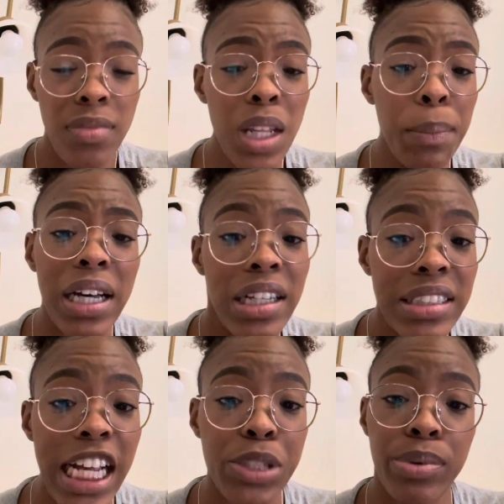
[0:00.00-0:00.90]
but us
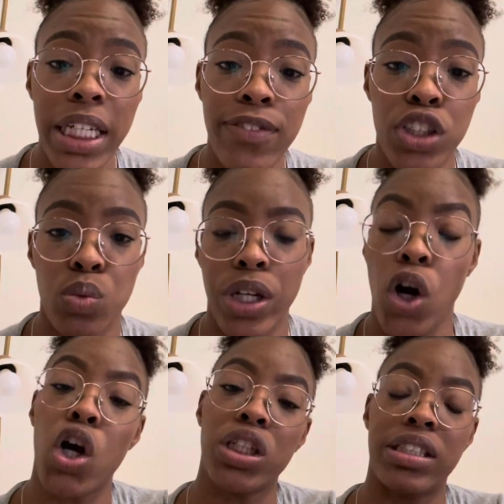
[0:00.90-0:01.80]
as believers, we
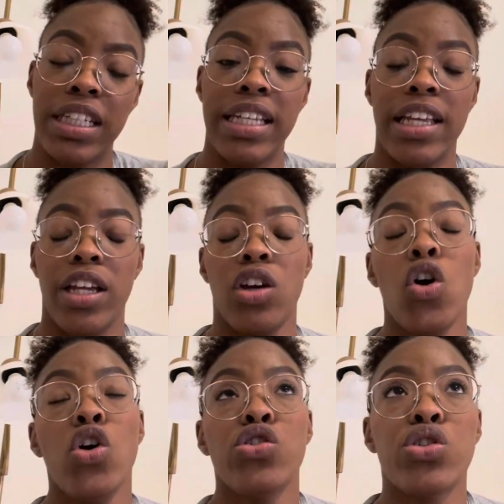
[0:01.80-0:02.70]
are seeking
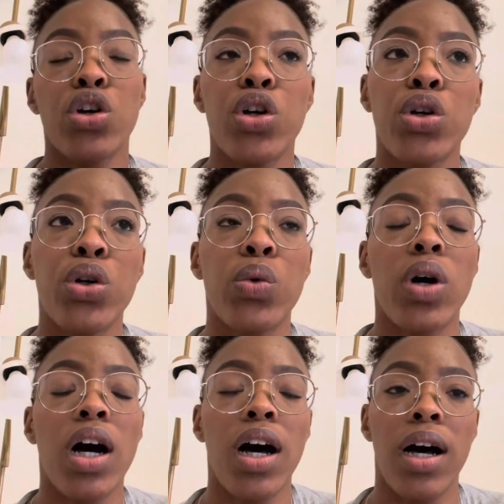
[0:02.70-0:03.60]
to,
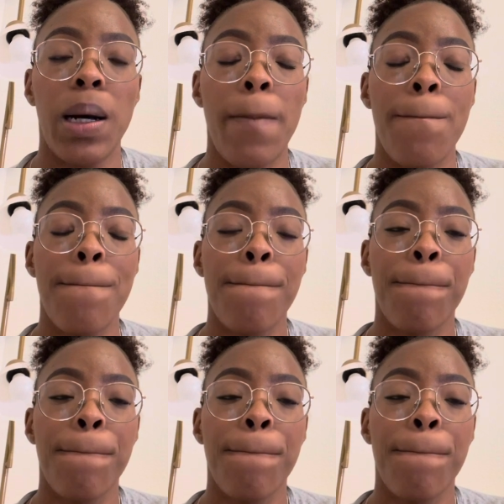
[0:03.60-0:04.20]
um,